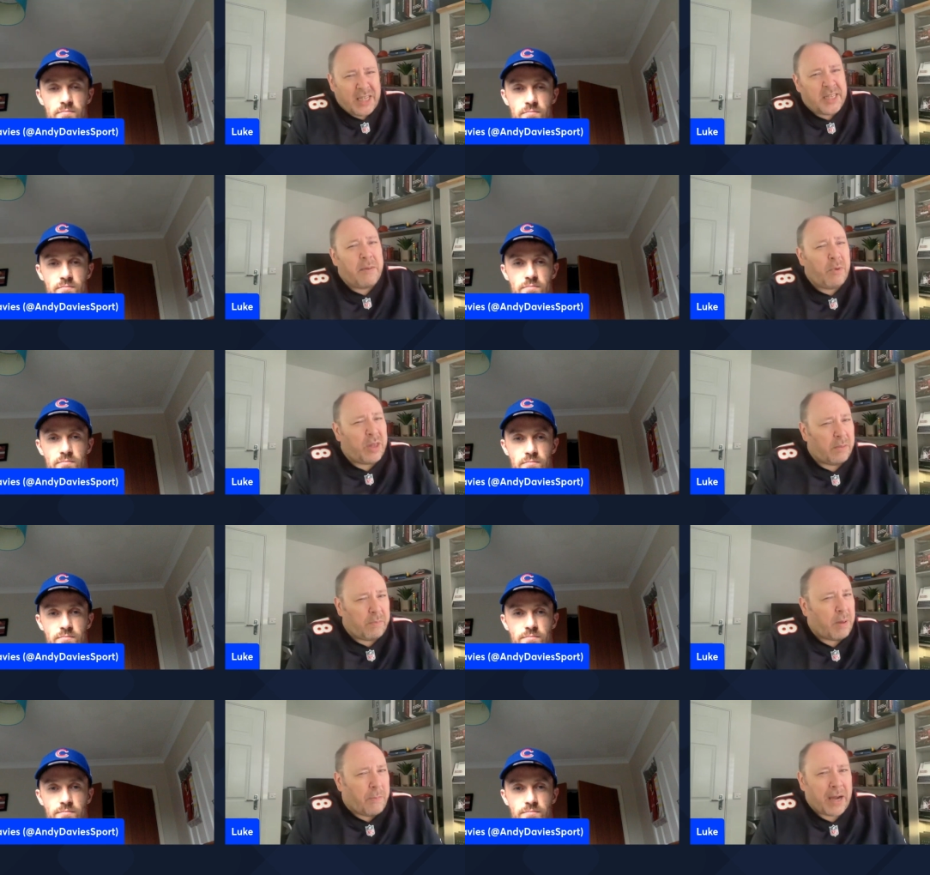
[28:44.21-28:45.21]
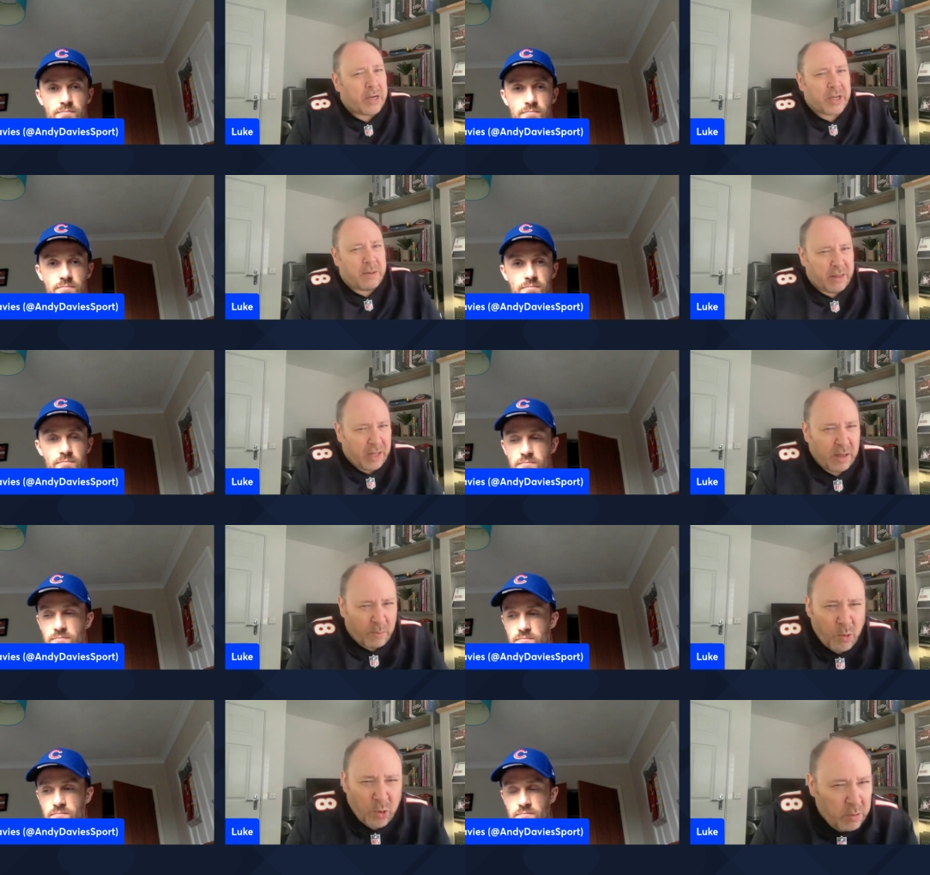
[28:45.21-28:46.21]
Speaker 1: same with the, the Packers game. I think they're
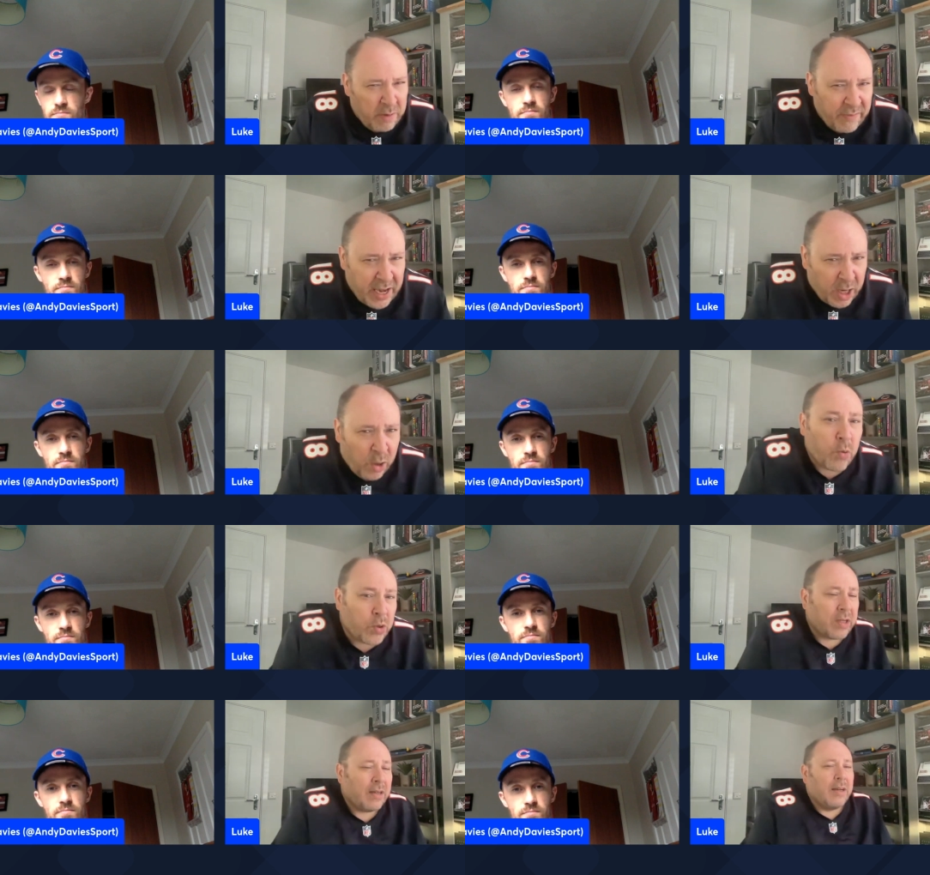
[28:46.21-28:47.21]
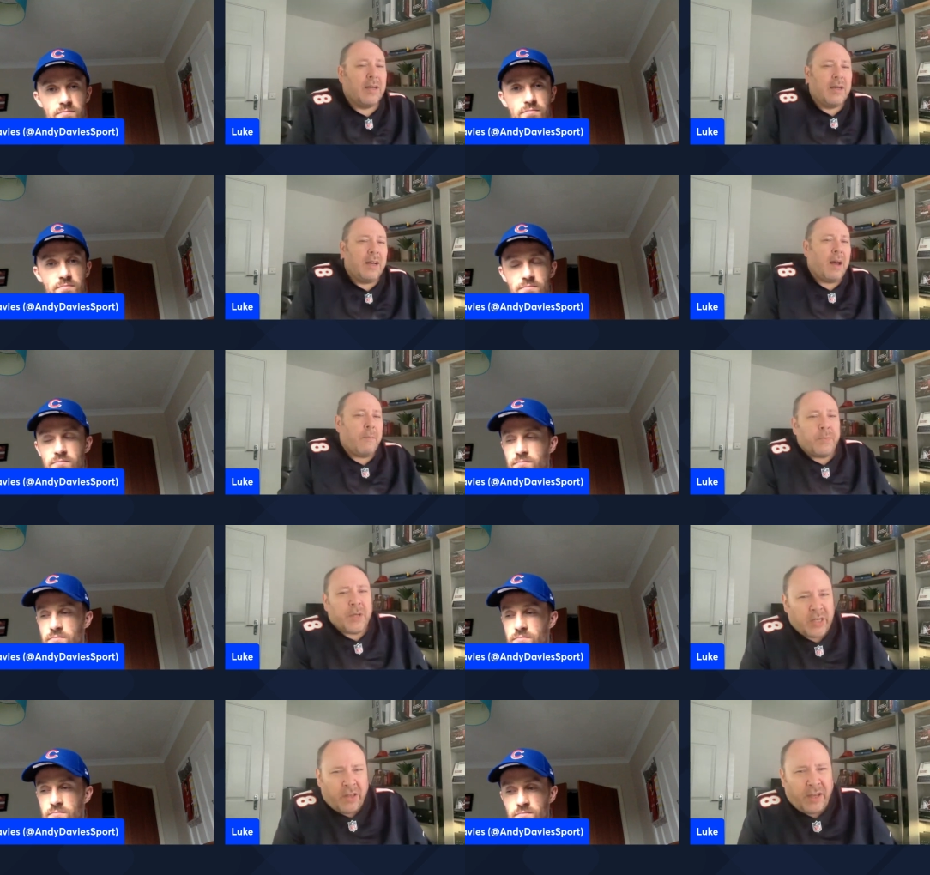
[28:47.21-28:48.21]
both going to be very close
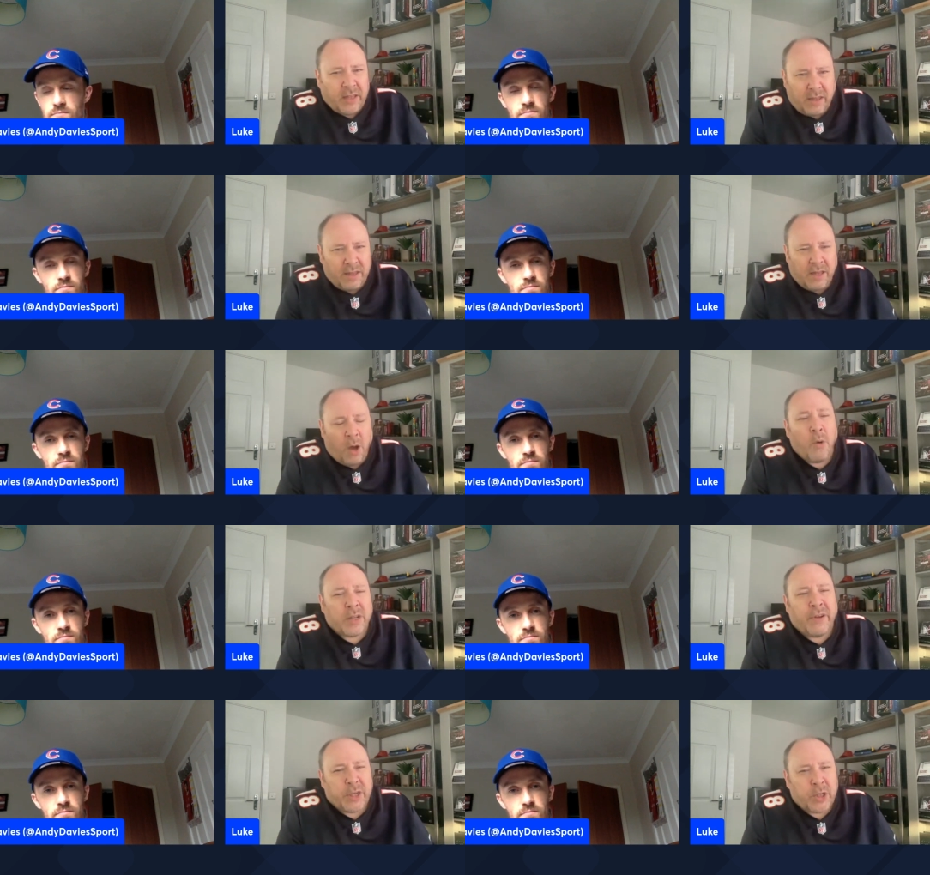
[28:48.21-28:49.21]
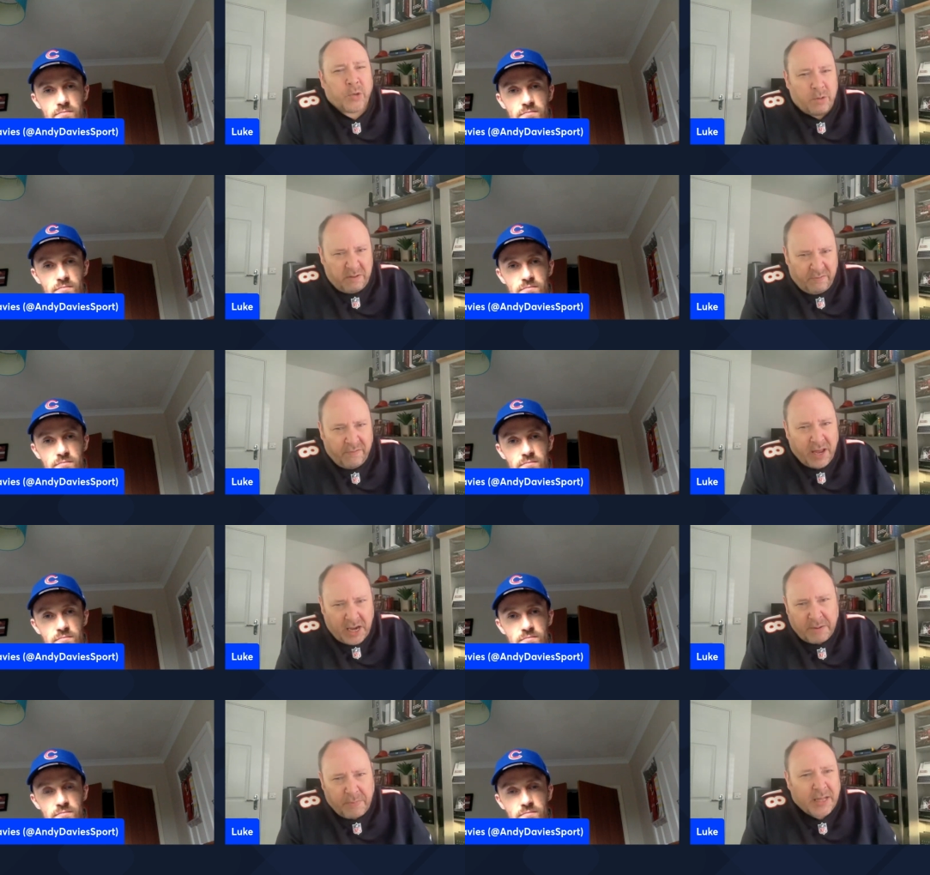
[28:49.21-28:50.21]
because um, I think our division is going to be very
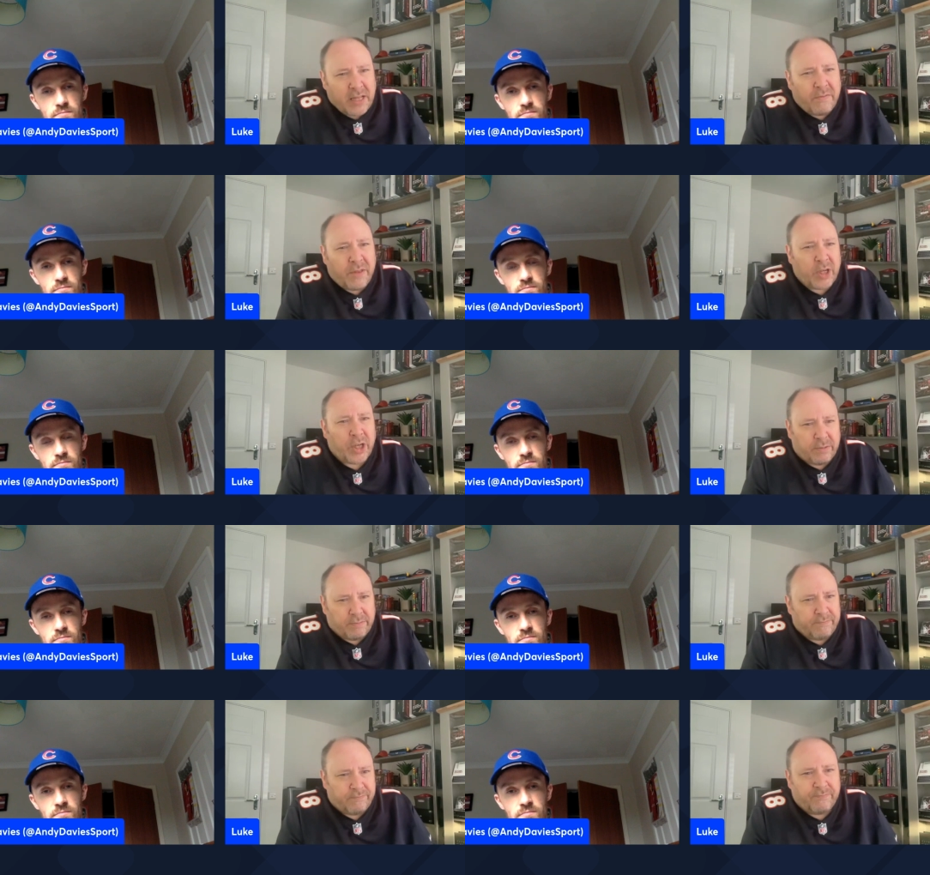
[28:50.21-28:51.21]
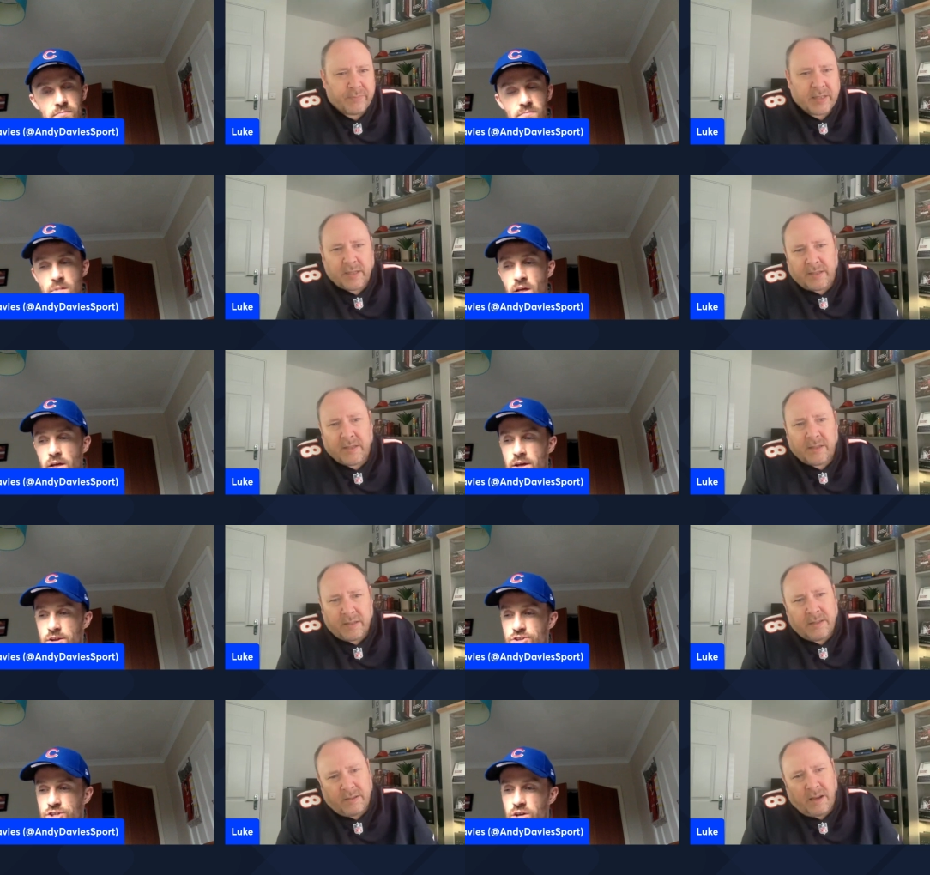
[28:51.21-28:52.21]
Speaker 2: competitive this year.
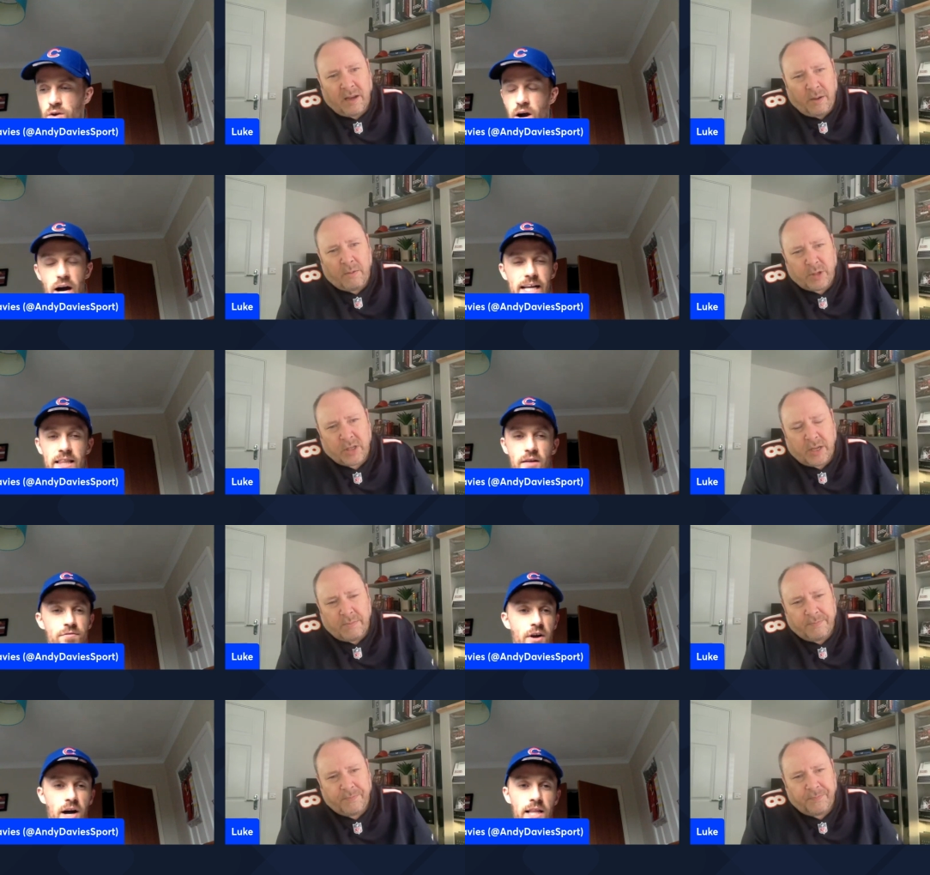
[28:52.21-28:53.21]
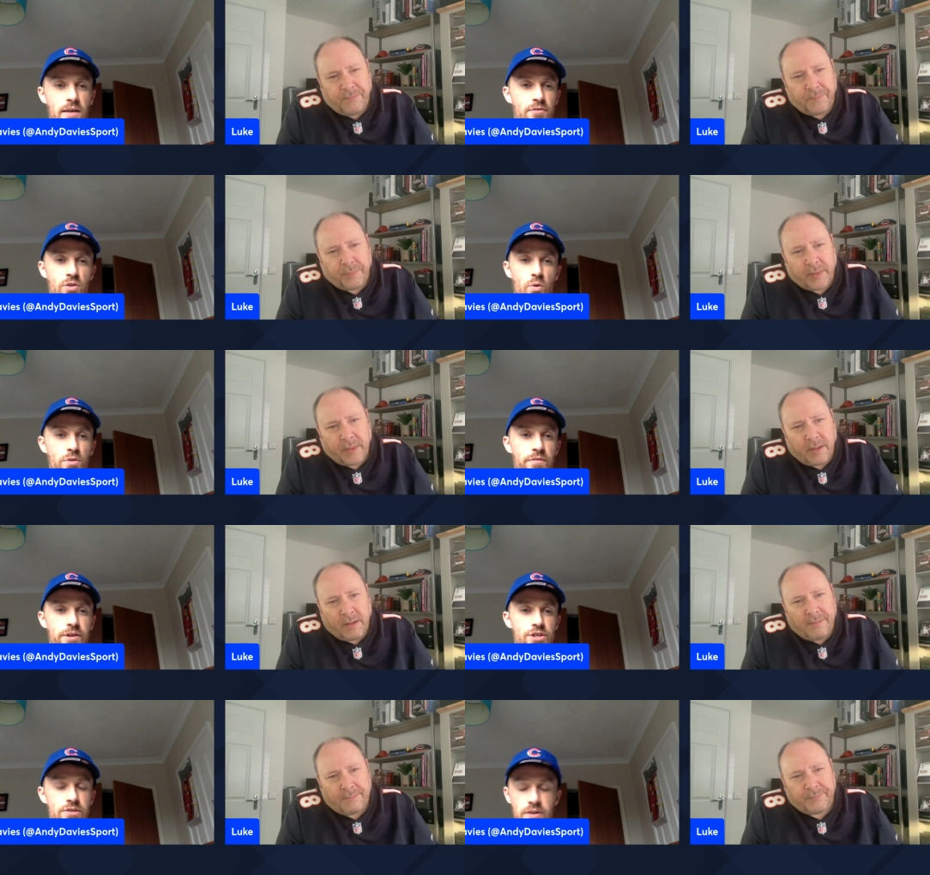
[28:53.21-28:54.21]
You know, uh, uh I love I love the North
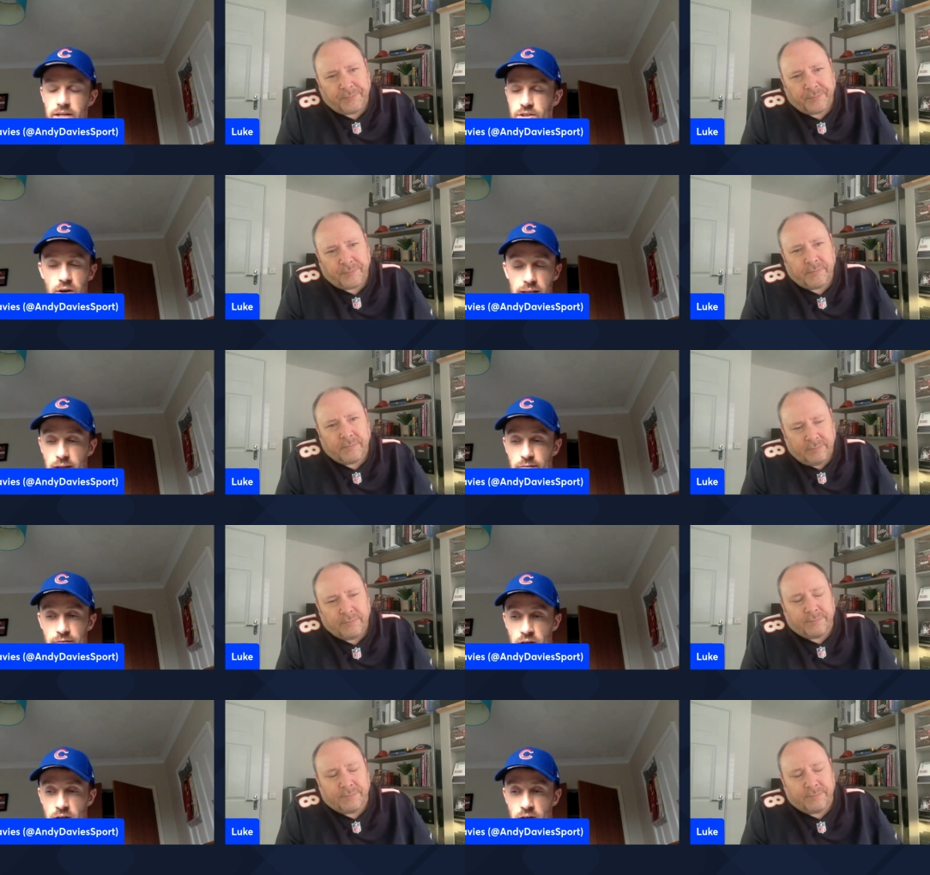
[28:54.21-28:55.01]
division. So I do. I love